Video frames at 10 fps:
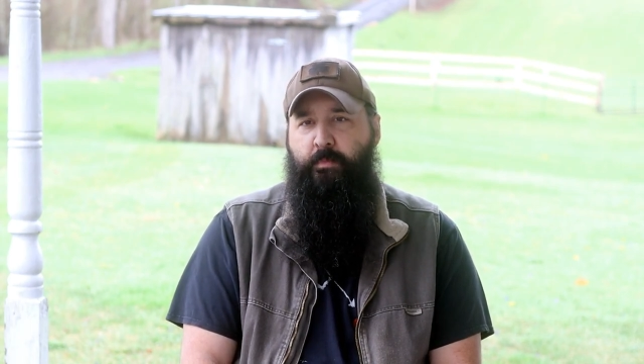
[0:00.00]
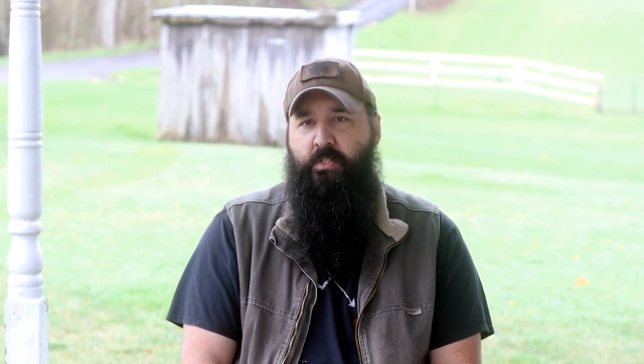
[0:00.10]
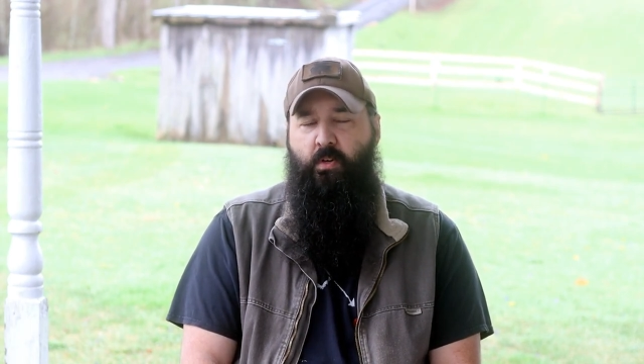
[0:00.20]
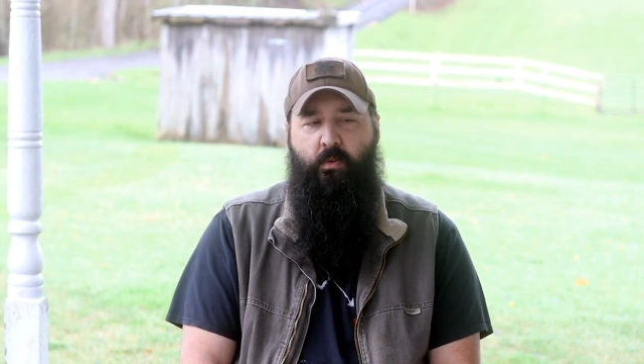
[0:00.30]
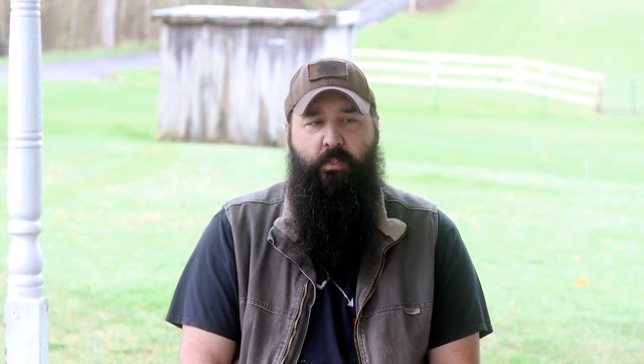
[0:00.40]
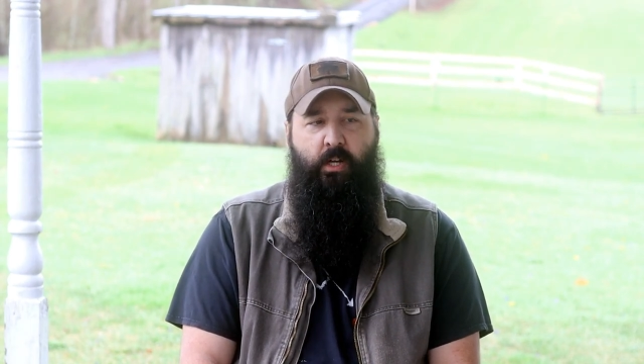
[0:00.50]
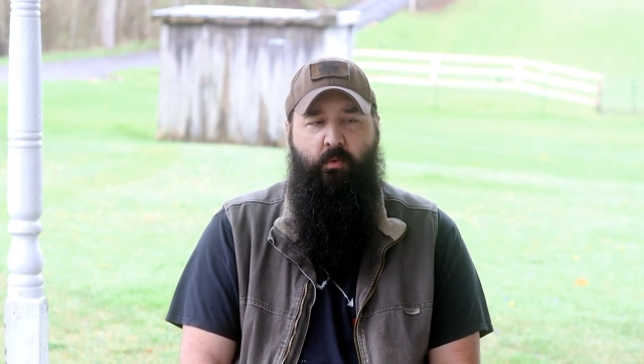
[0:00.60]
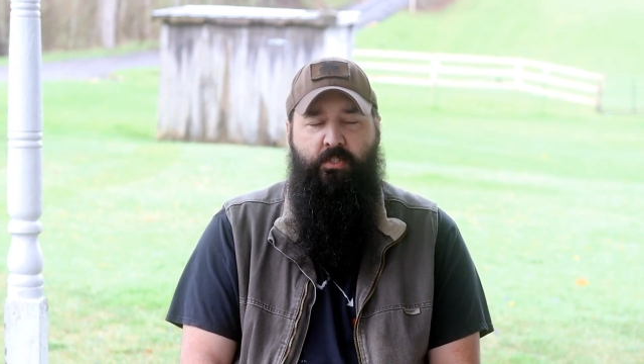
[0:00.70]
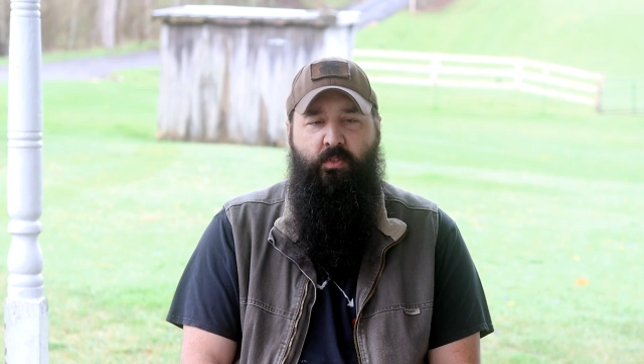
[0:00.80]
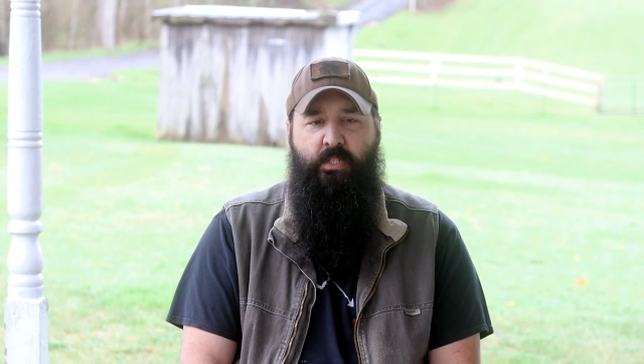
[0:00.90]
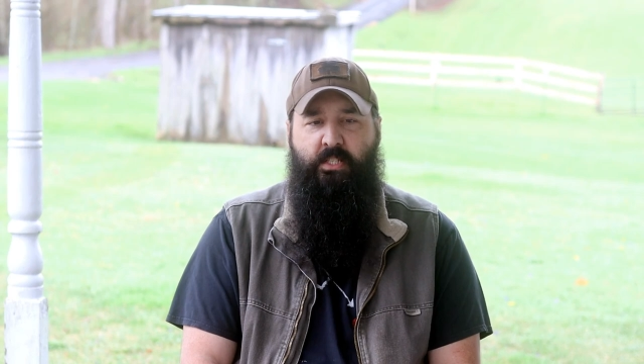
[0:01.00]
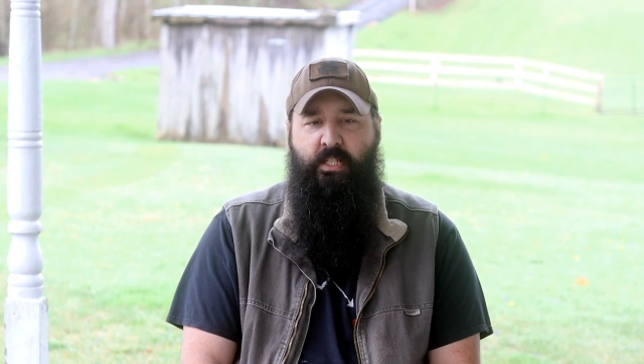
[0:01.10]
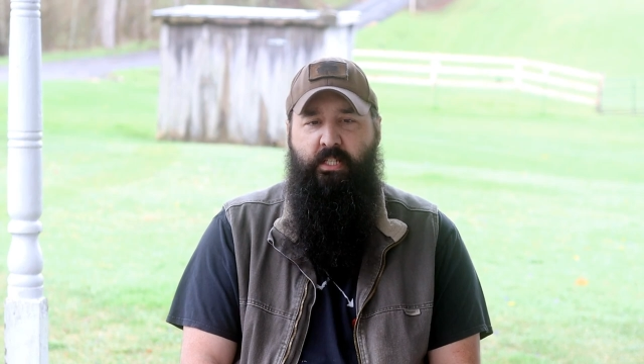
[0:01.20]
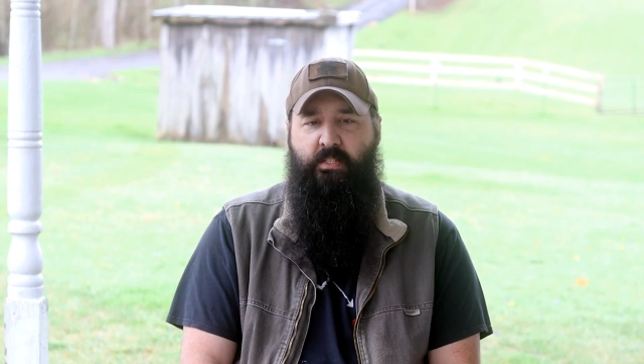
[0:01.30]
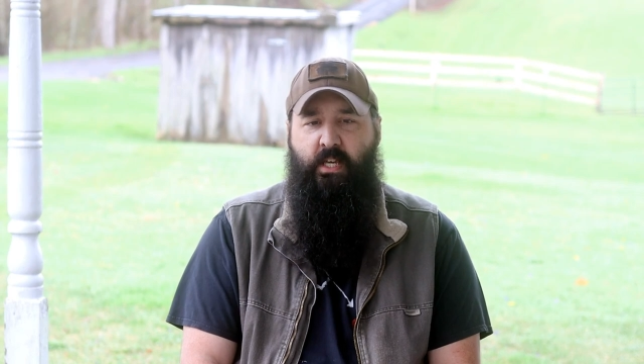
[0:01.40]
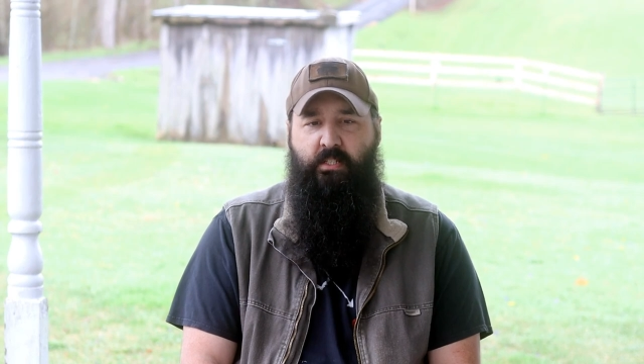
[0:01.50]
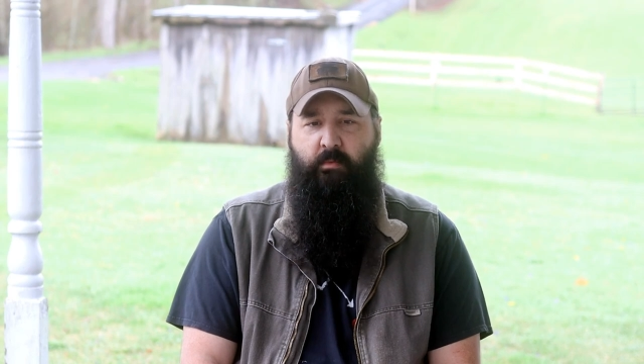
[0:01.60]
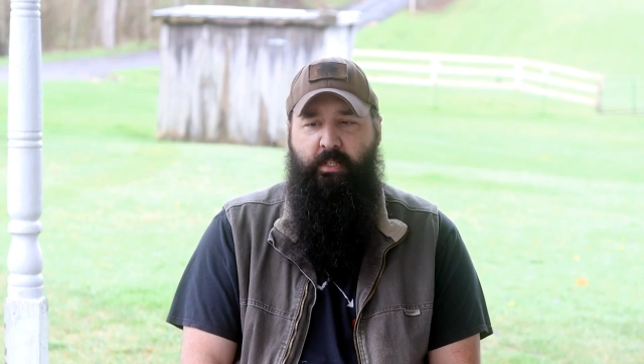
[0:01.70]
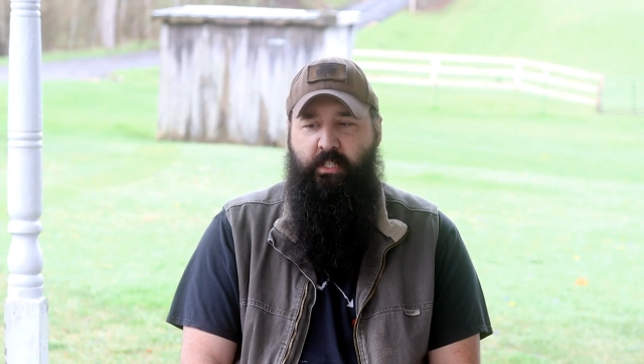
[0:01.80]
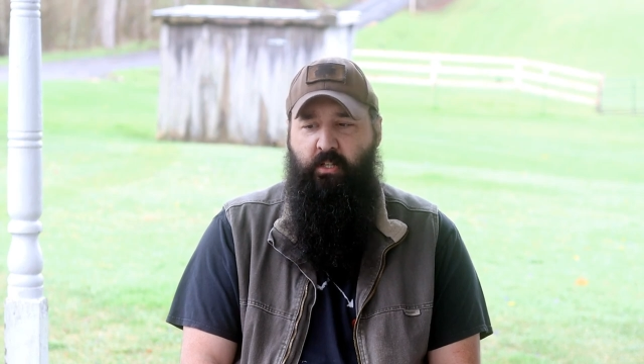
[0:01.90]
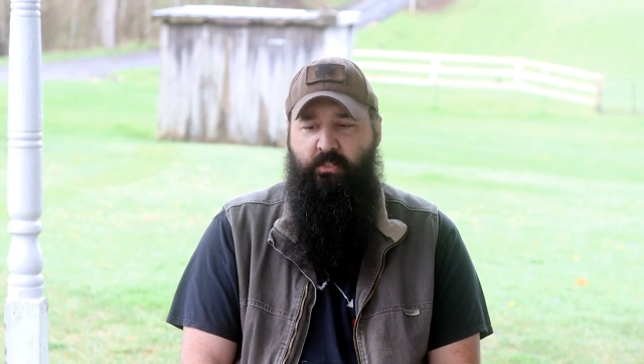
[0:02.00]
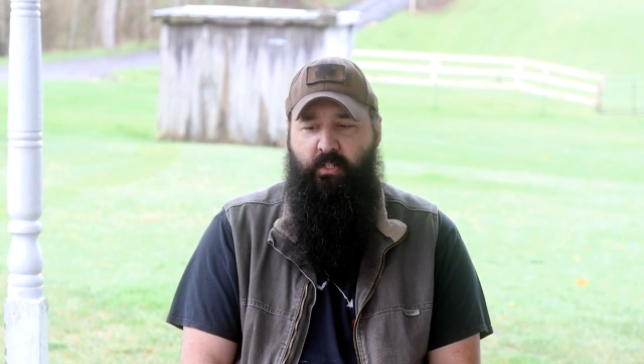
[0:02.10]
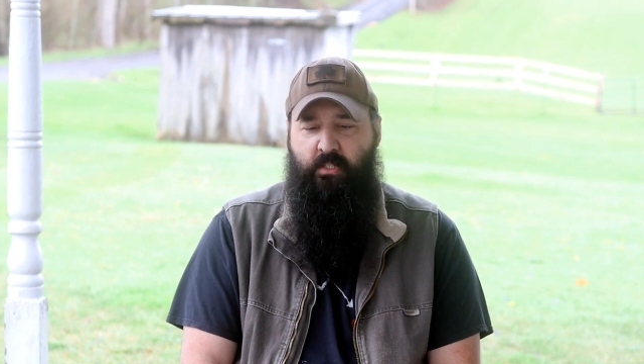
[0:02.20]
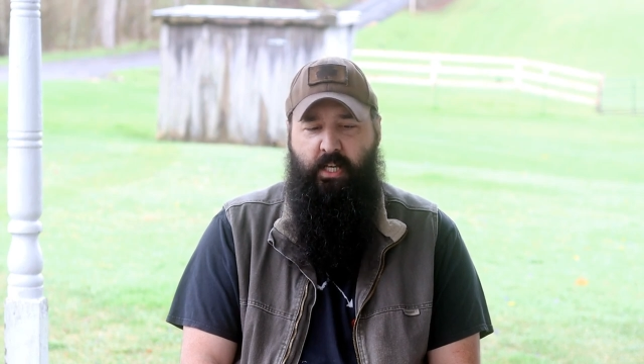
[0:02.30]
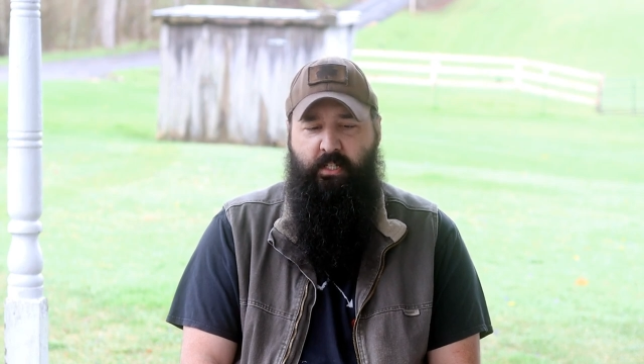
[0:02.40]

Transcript: So, you know, as soon as I seen these guys come in, they touched the guns,